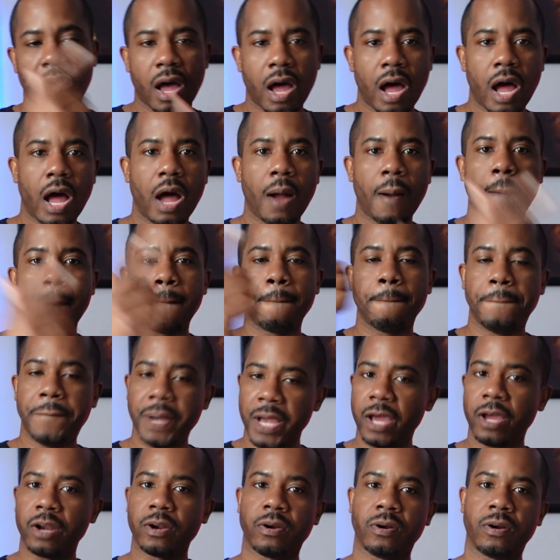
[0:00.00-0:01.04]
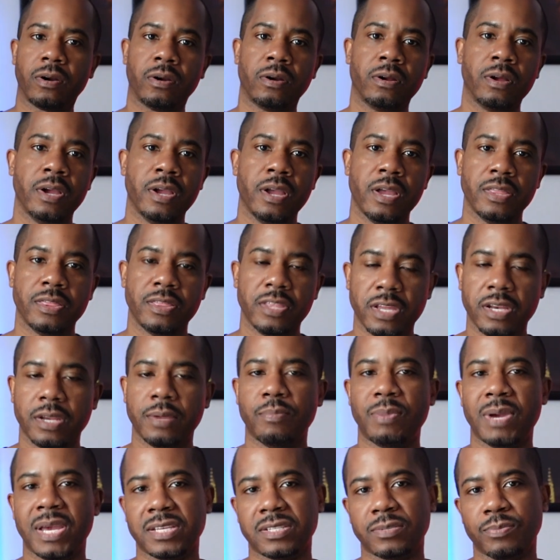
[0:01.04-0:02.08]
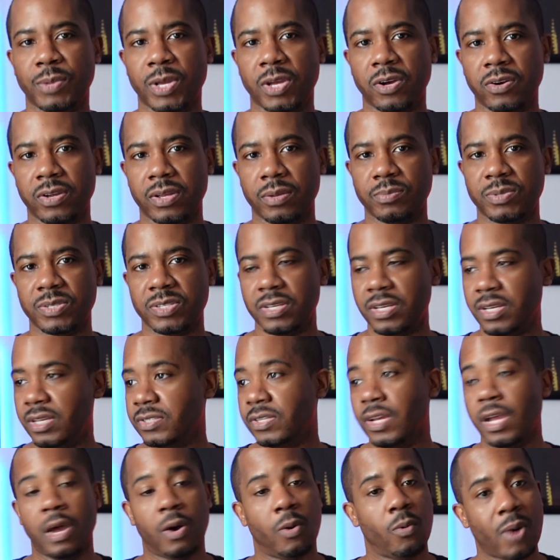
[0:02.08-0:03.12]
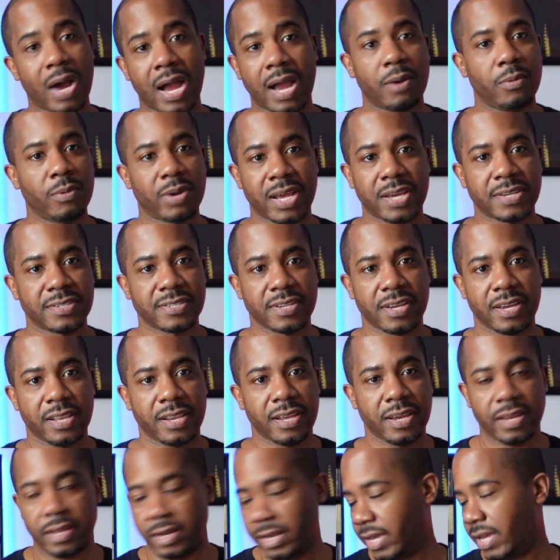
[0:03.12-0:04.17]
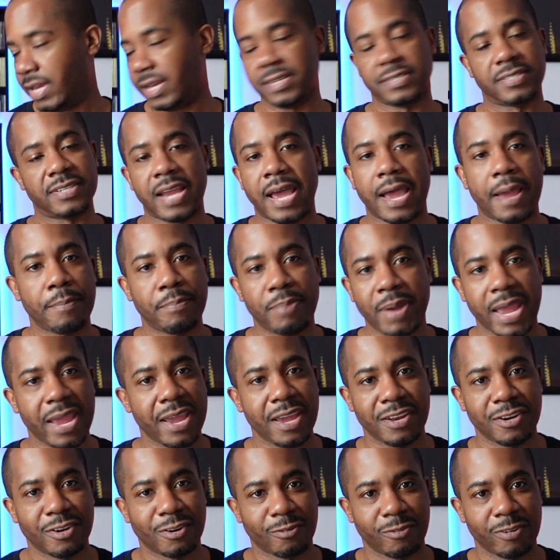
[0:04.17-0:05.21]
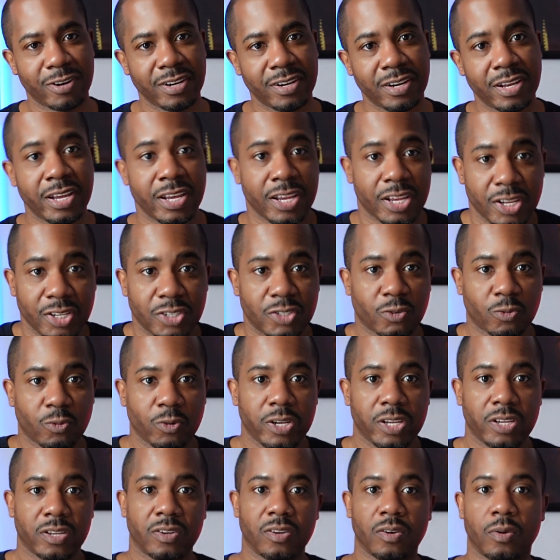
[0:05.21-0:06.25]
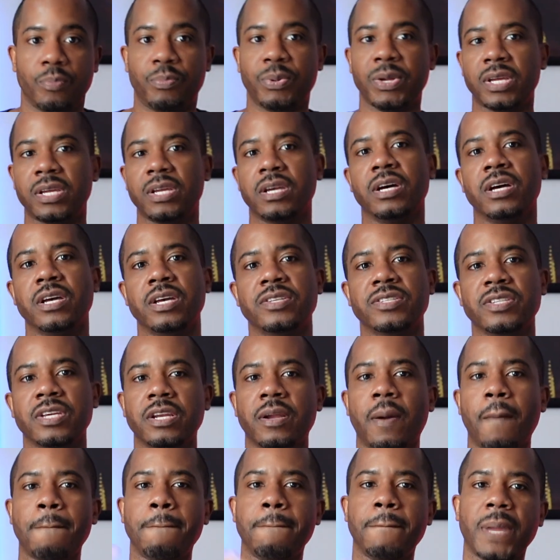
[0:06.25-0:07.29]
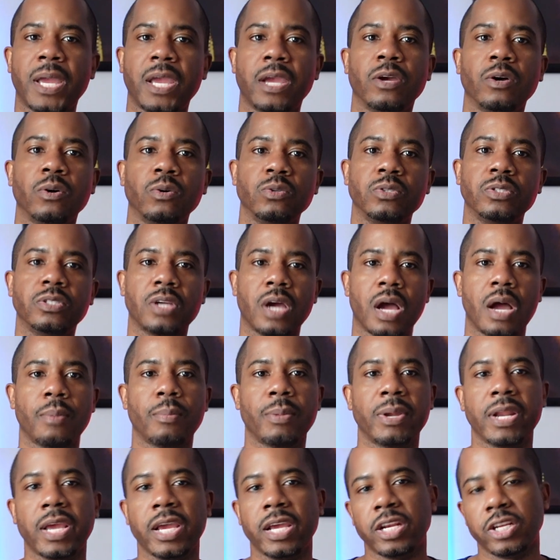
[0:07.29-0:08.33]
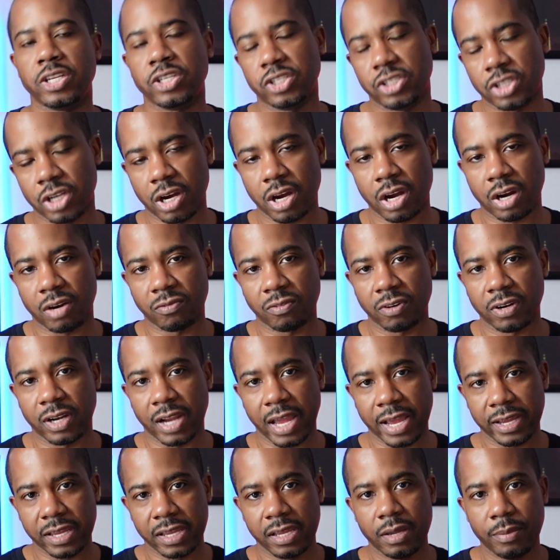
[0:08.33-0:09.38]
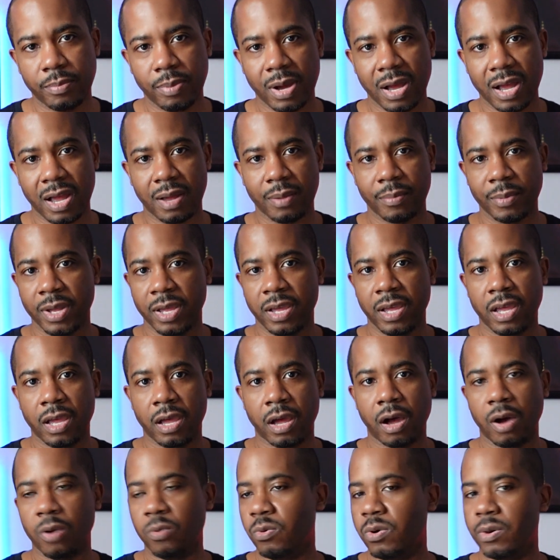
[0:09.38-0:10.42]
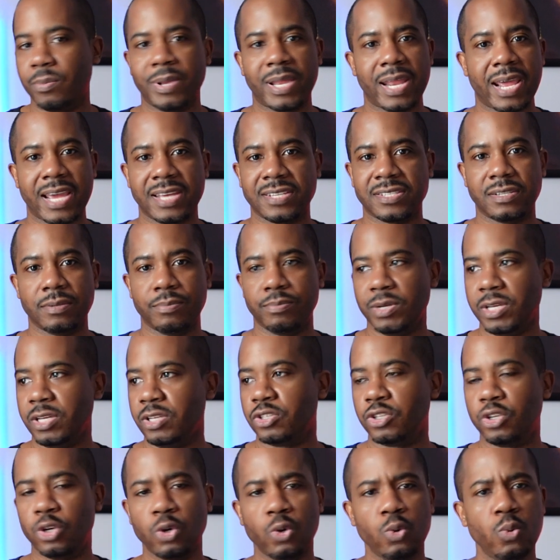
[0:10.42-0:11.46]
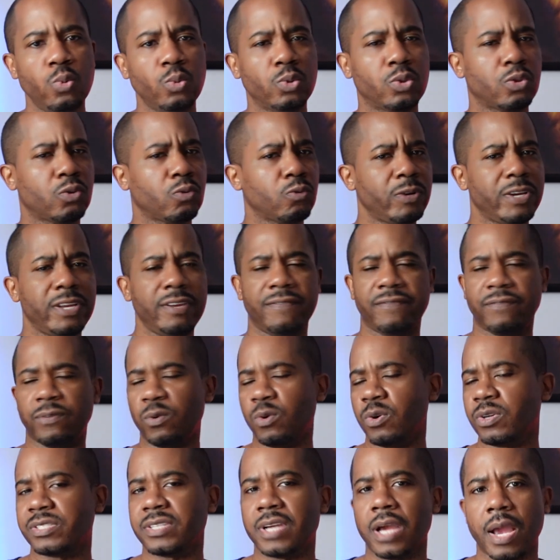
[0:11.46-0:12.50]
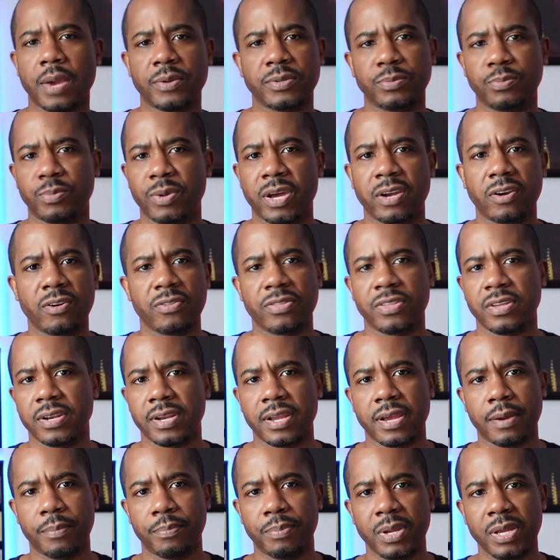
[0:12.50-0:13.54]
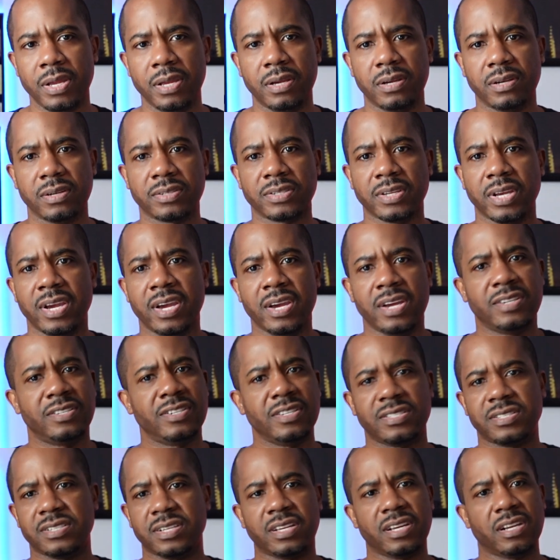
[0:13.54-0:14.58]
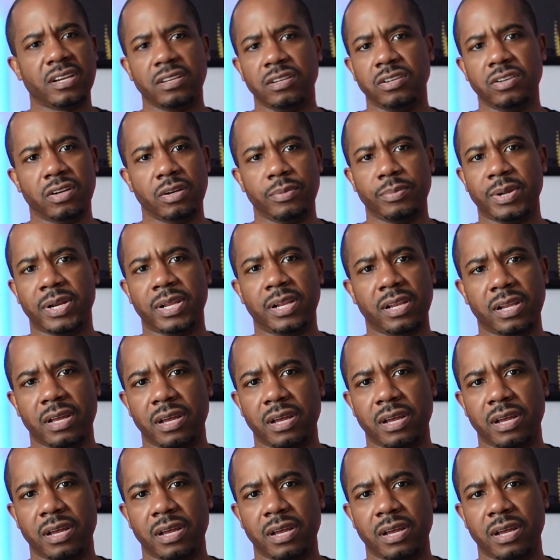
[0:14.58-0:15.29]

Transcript: are better than the best male MCs. Why would I say that? It's not pandering, it's real. Because in a male-dominated genre like hip-hop, a woman has to be 2, 3, 4 times better than their peers just to get a little bit of